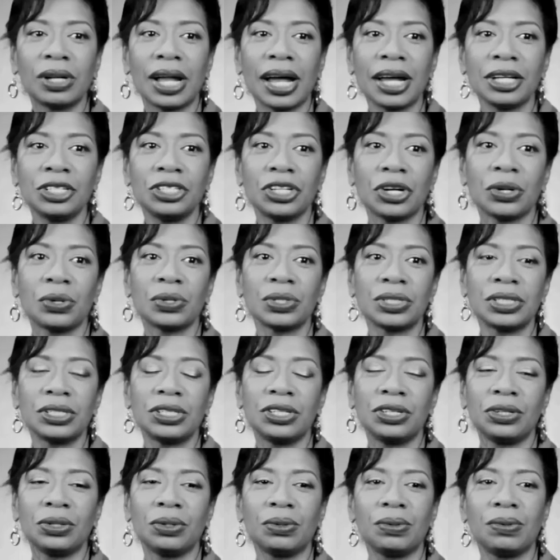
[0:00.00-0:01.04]
I chose
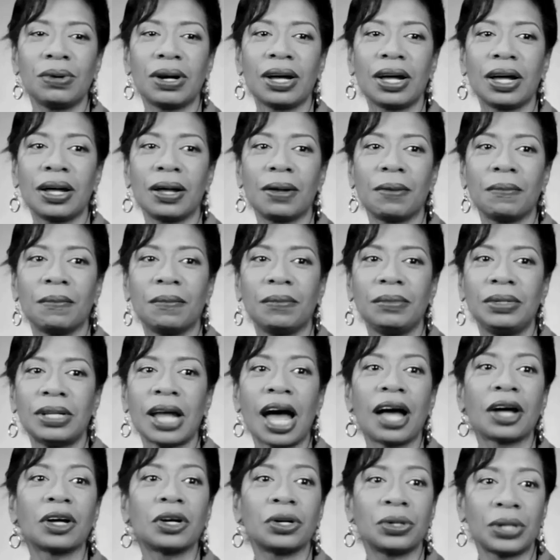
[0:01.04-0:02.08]
to
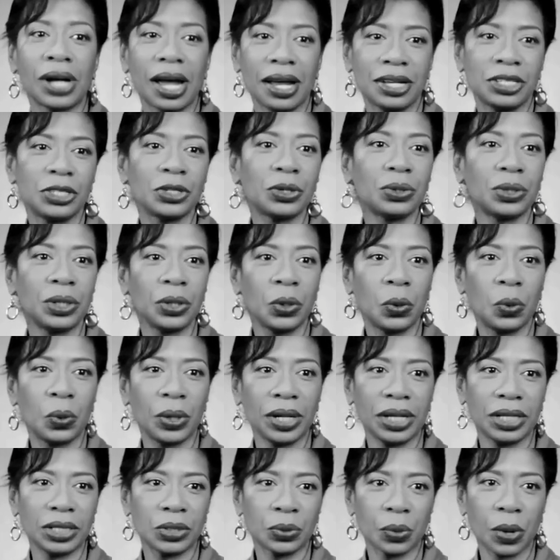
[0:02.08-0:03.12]
not go to high school in
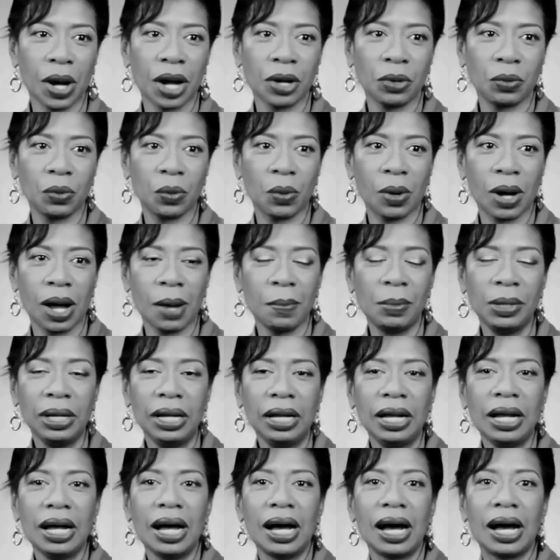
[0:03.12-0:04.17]
Queens, where I grew up.
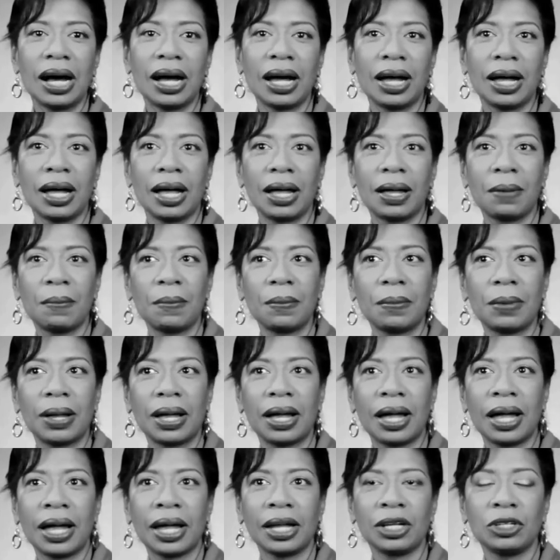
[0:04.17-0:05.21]

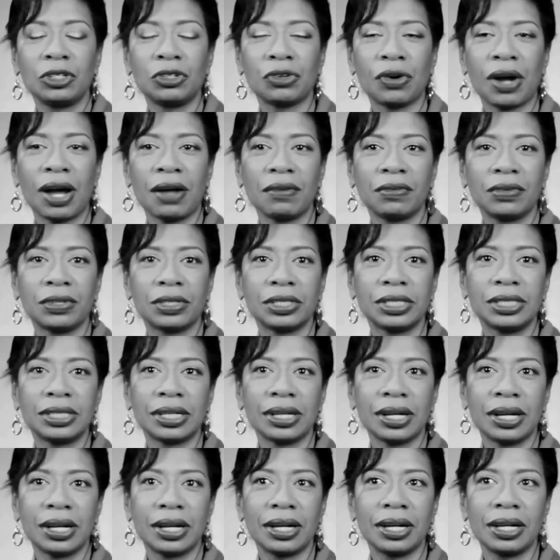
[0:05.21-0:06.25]
I traveled
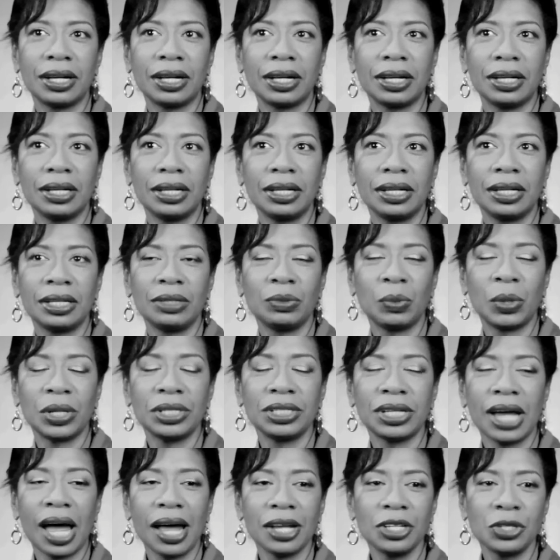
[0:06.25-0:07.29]
and went
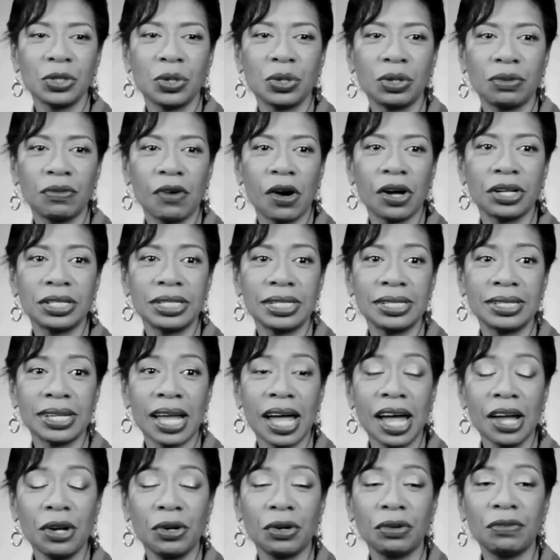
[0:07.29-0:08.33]
to High School of Art and
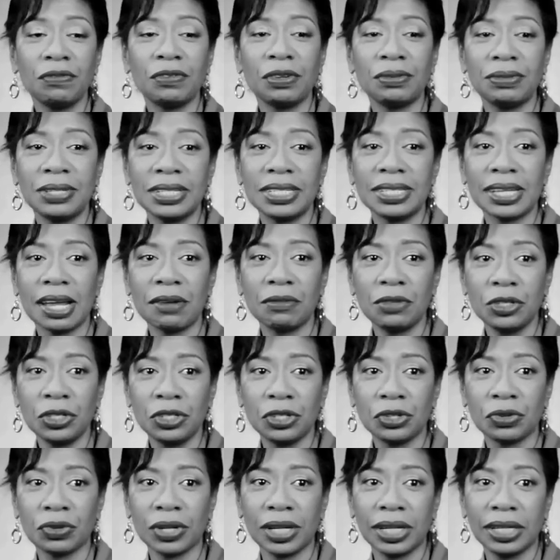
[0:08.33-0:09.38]
Design on 57th
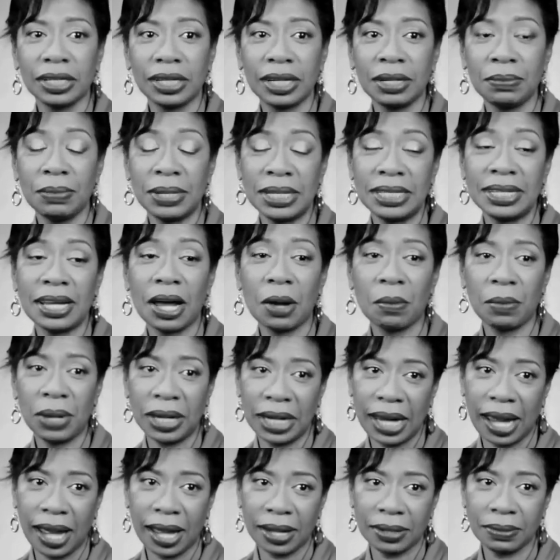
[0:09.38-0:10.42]
Street in Midtown
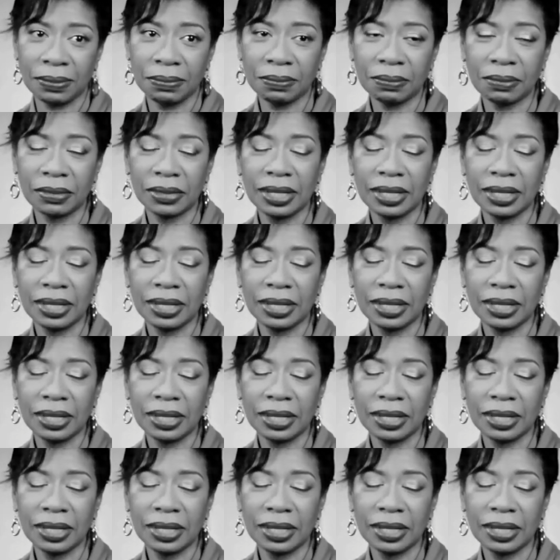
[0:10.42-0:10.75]
Manhattan.